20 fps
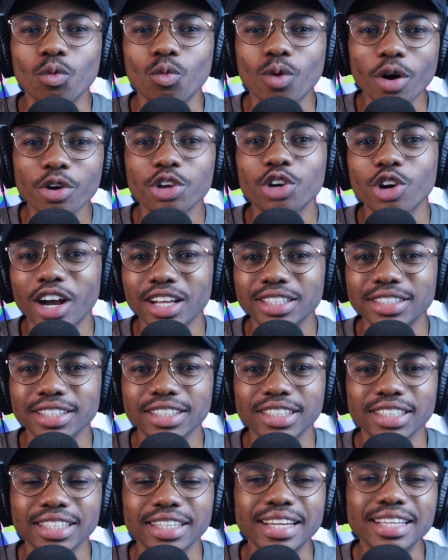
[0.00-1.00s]
While you're at
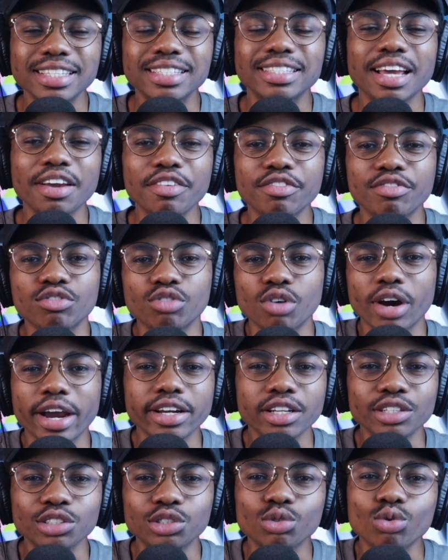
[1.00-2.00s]
it, let's dive
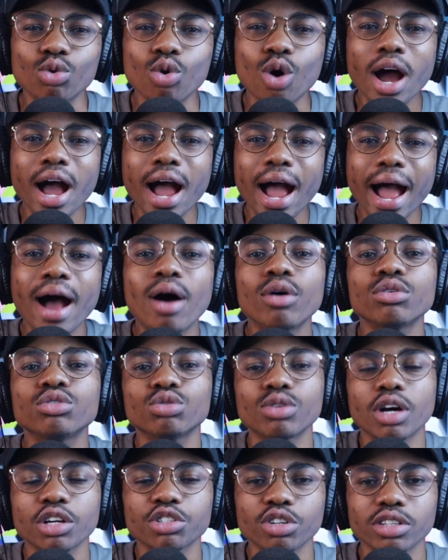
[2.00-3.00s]
right into how
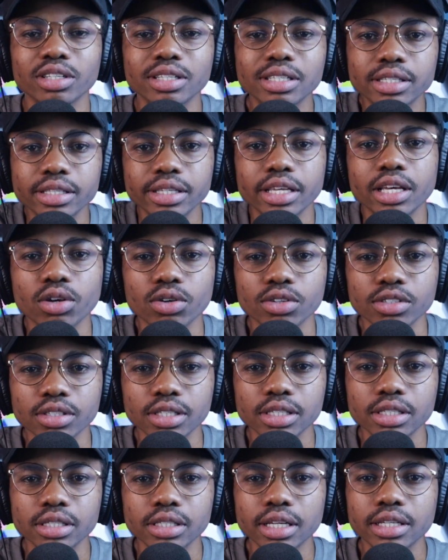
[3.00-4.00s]
to actually stay
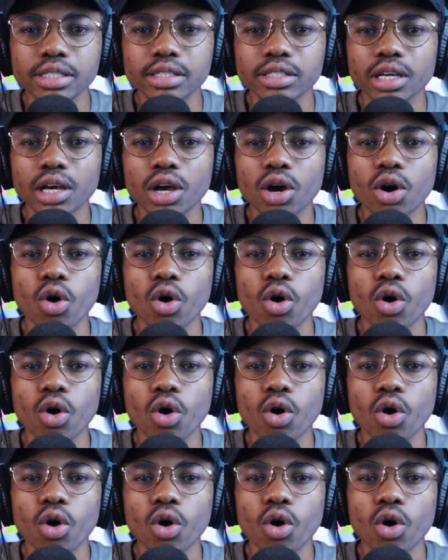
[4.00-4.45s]
consistent,